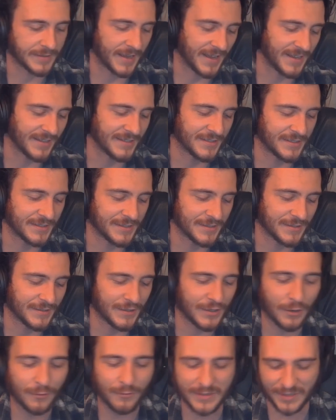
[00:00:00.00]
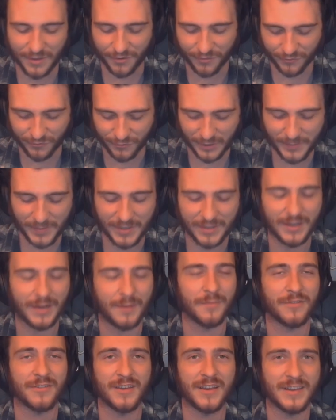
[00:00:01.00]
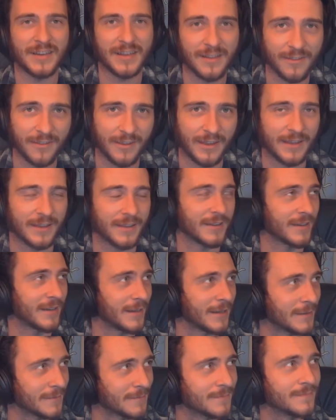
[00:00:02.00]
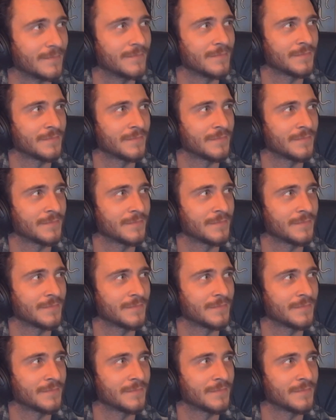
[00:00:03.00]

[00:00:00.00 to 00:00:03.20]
And, you know, when the screaming comes in, it's like um,